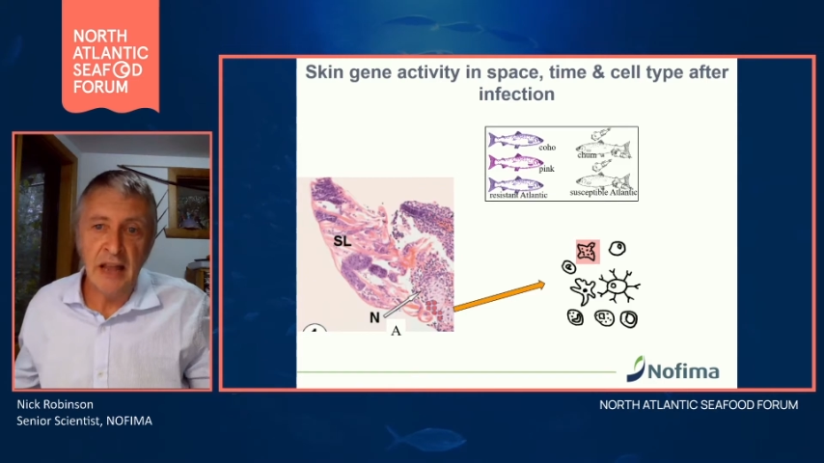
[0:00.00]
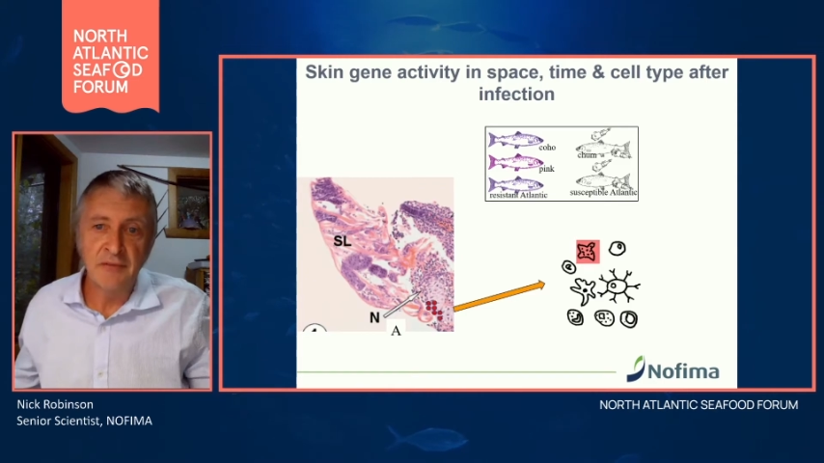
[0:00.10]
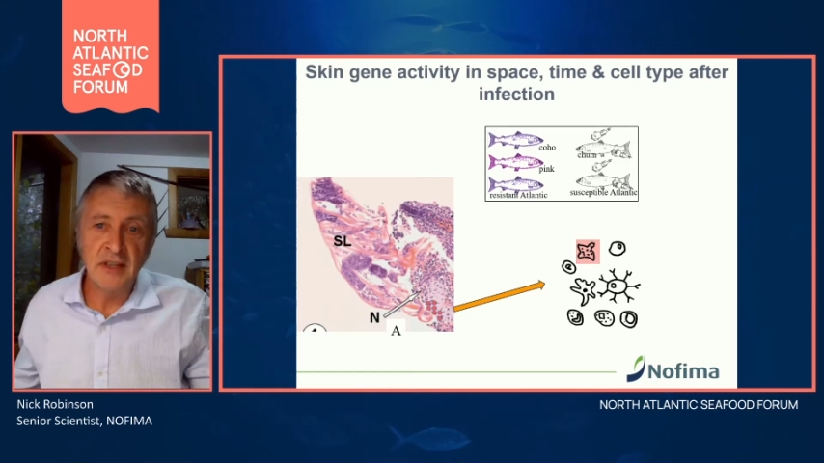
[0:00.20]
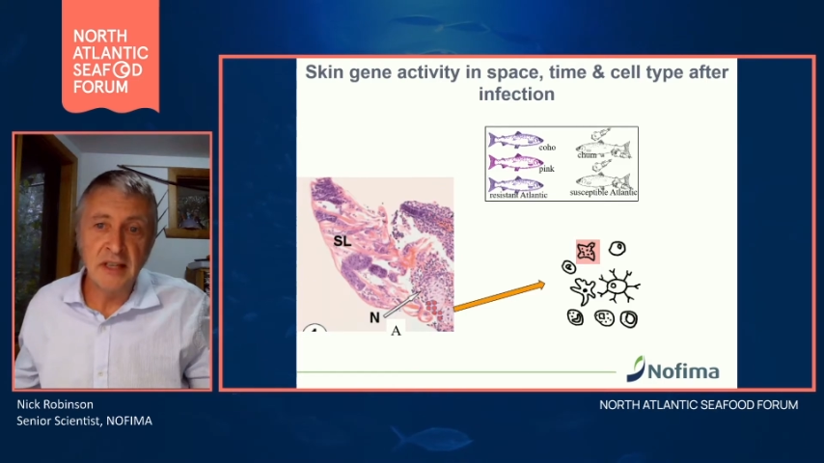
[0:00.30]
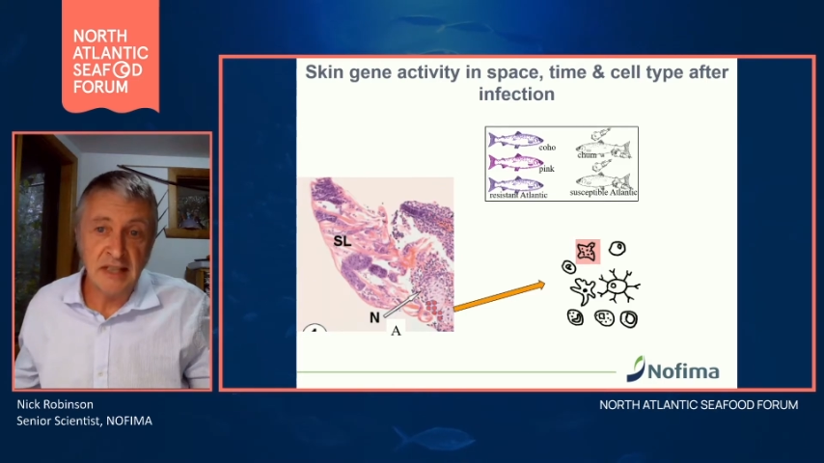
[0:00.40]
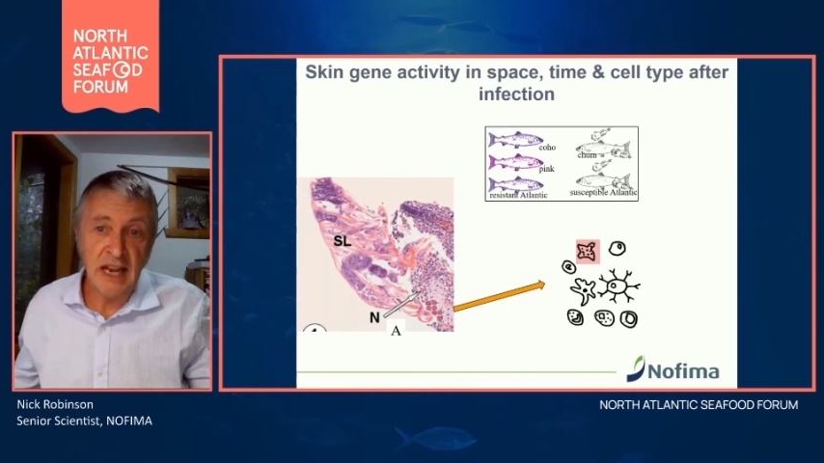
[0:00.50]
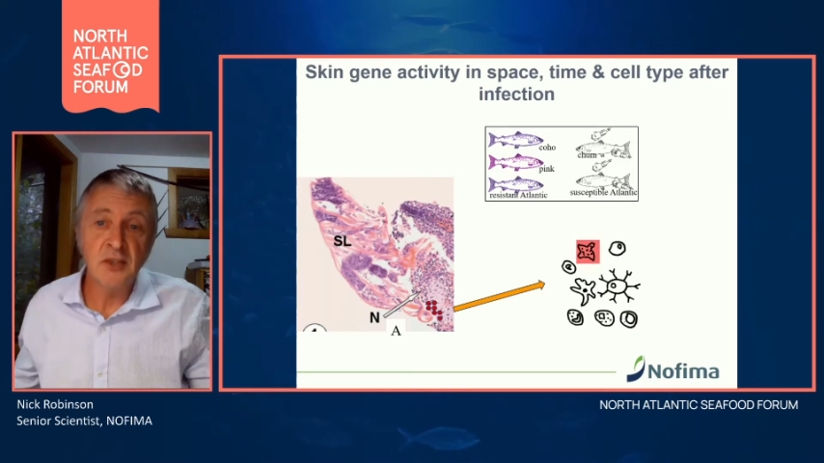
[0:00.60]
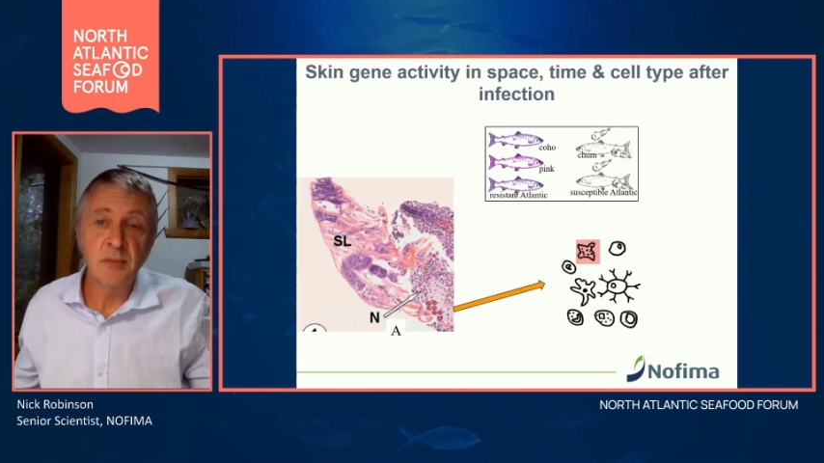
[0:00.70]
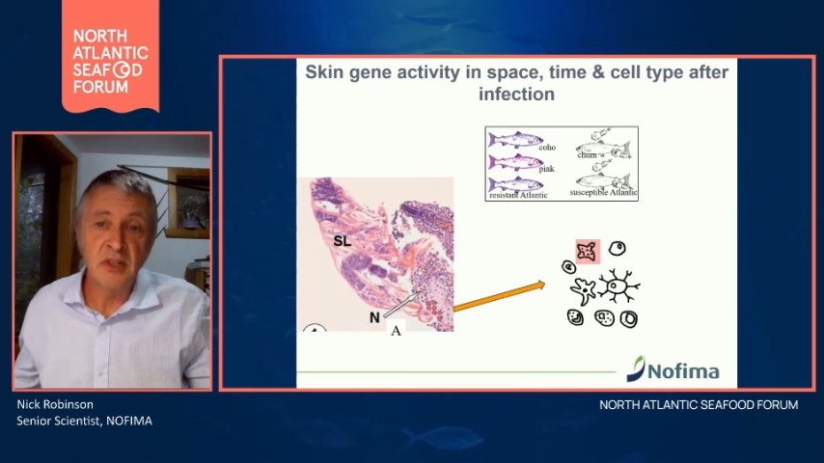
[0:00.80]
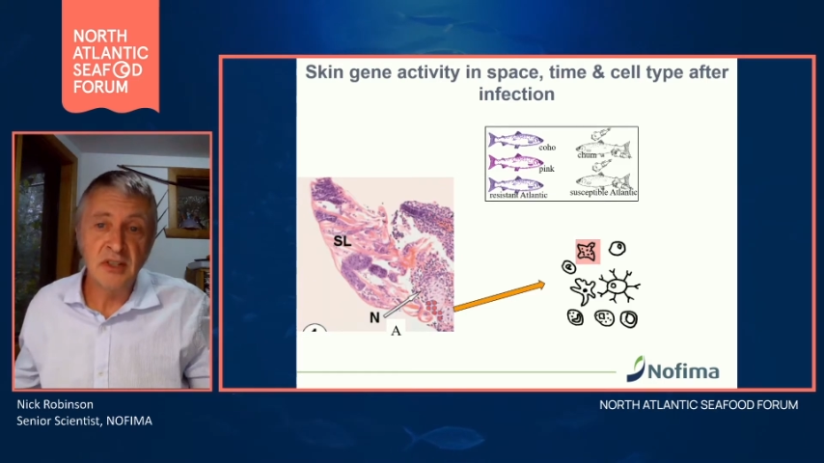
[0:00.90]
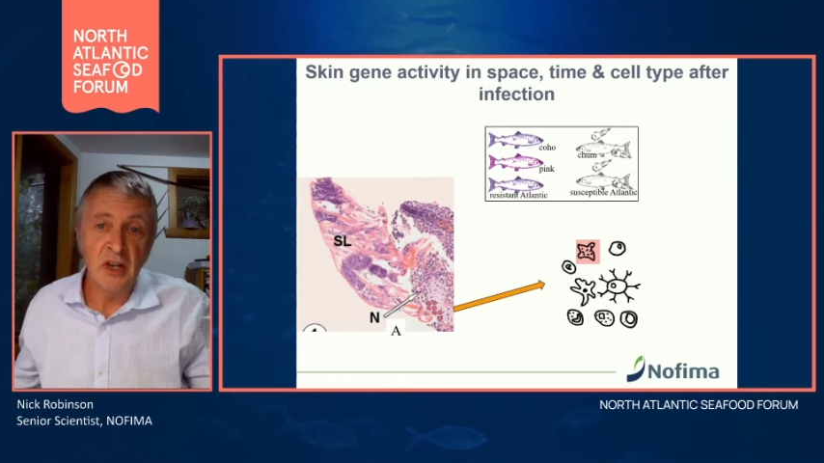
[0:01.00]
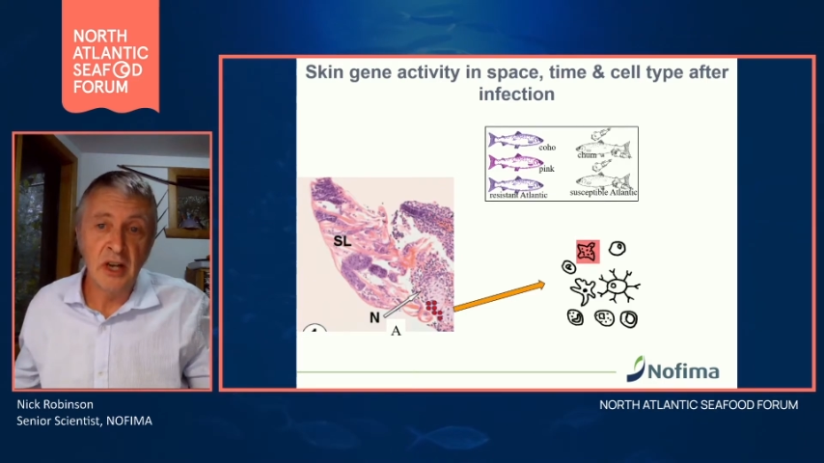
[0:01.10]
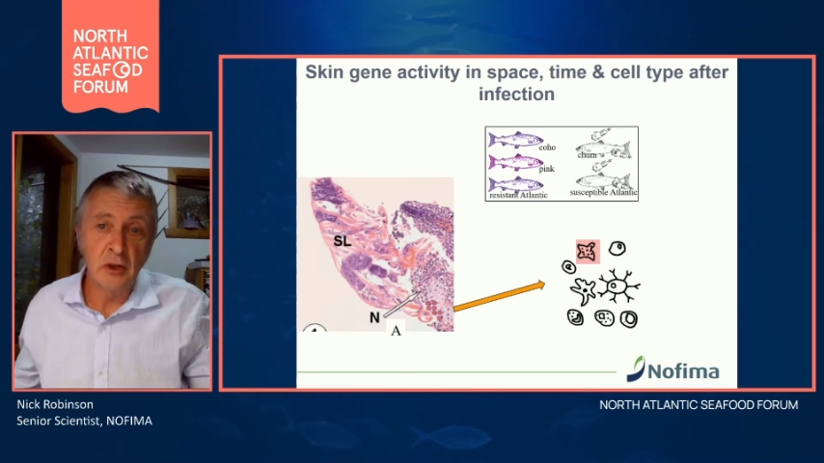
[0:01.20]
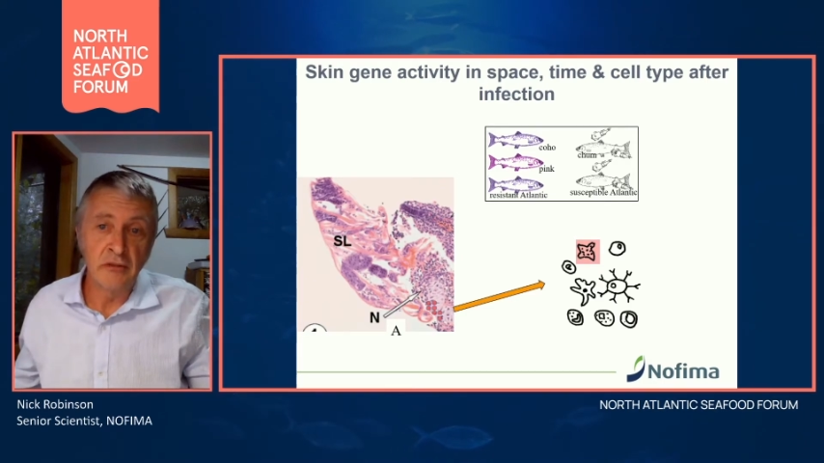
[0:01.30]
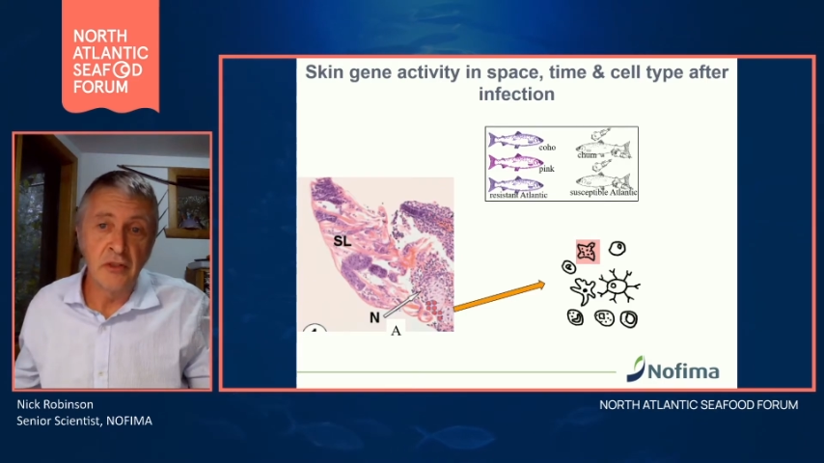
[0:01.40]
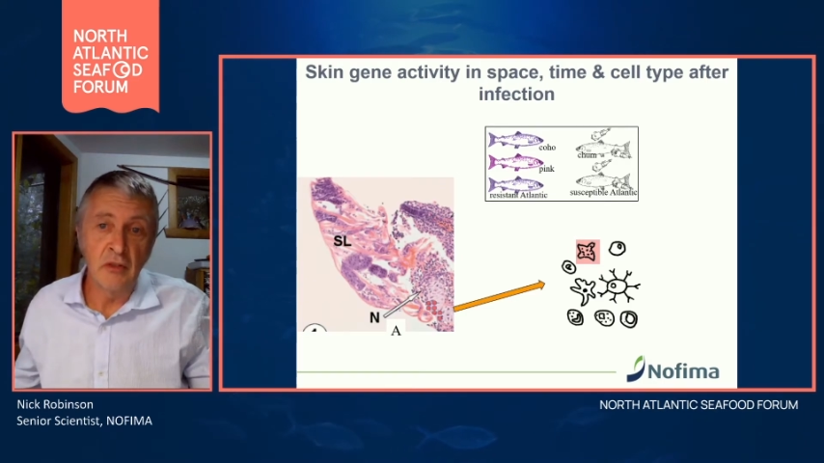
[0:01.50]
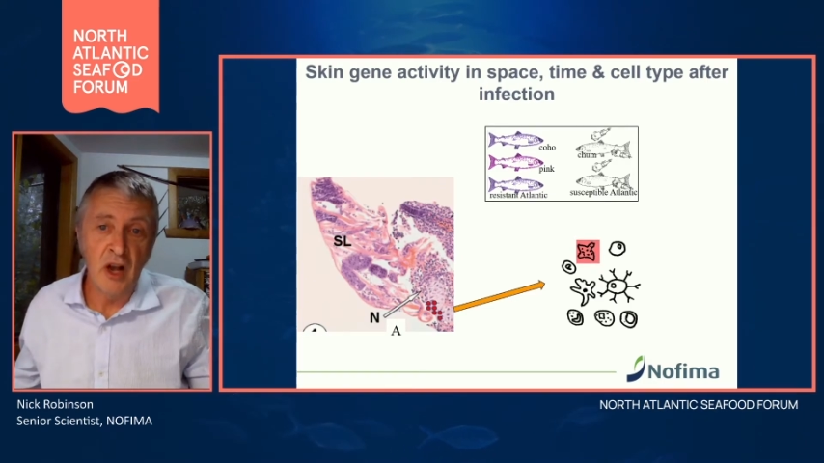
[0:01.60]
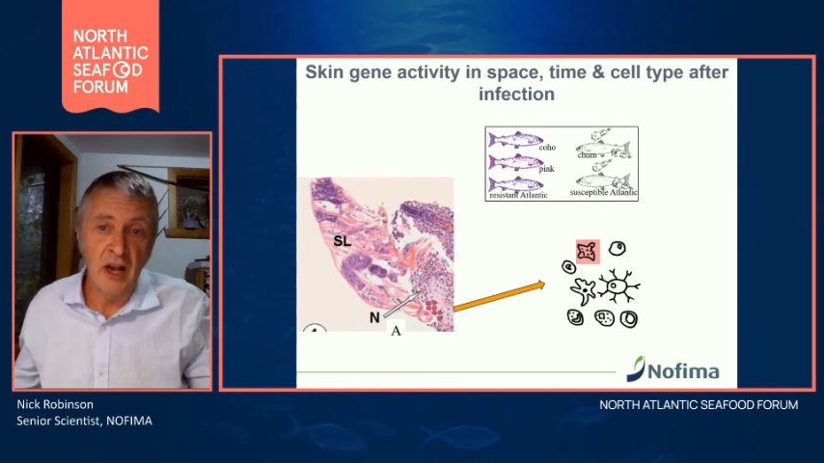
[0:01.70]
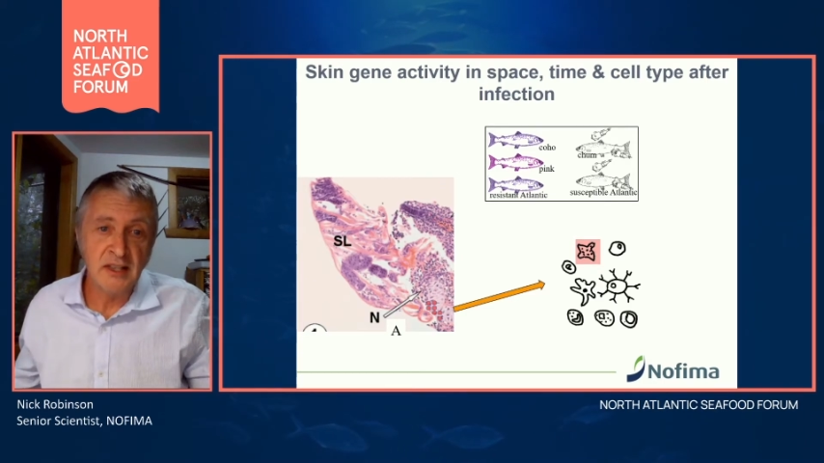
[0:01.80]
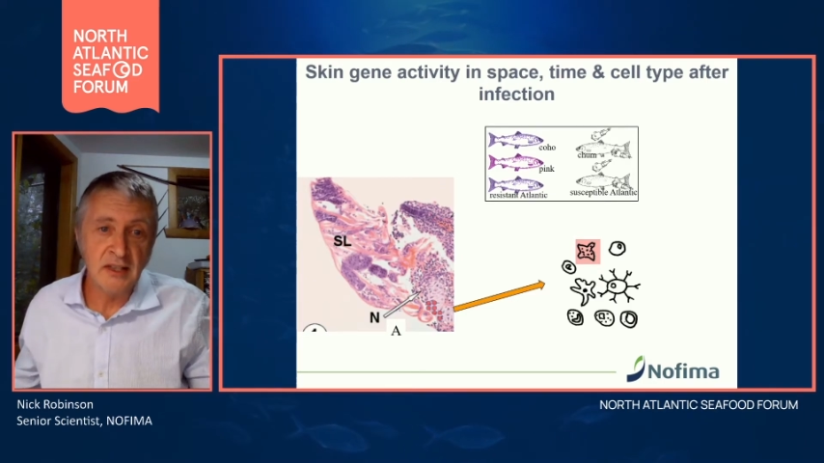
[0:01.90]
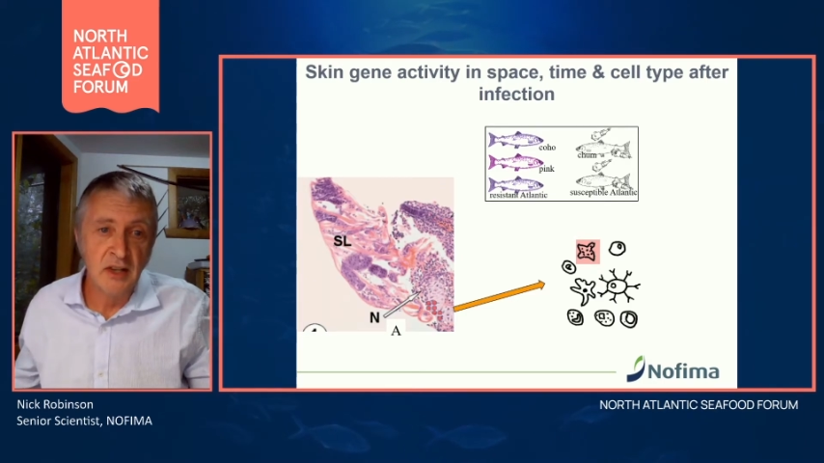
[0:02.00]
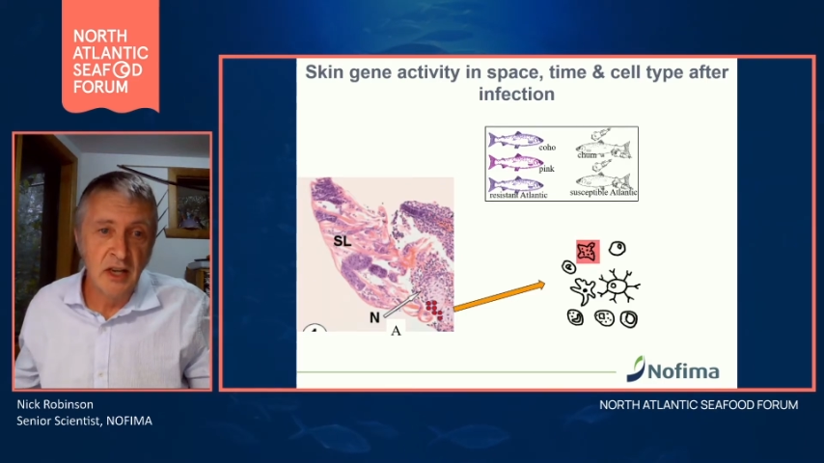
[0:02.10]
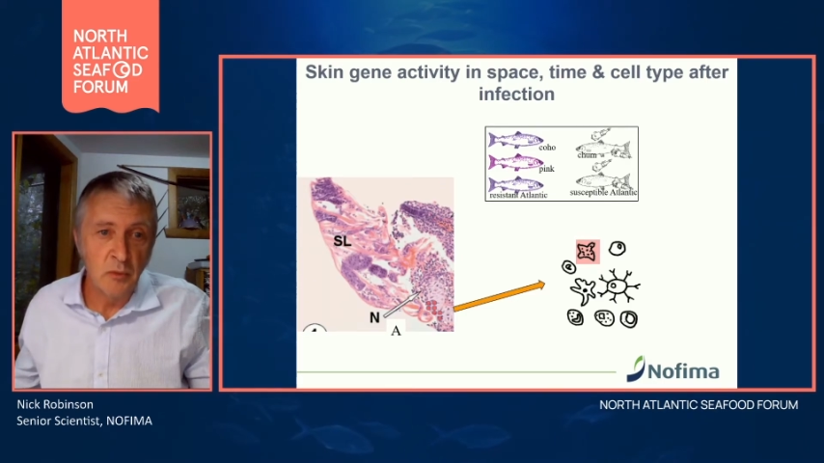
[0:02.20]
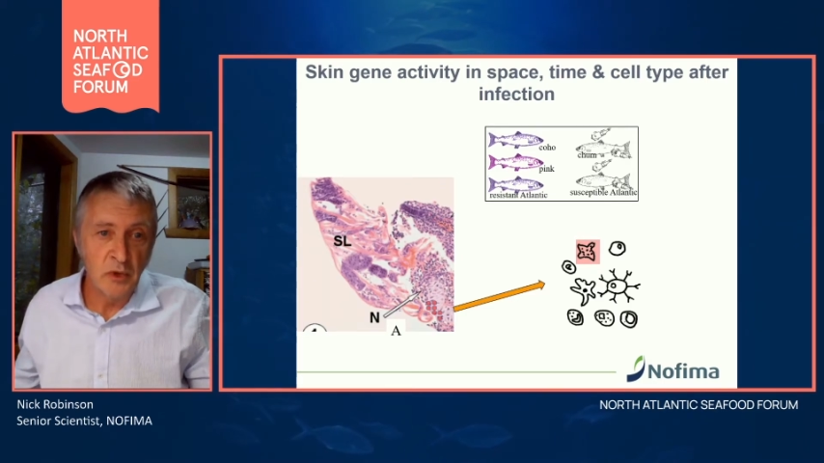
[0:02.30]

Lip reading: at the attachment site of the lice,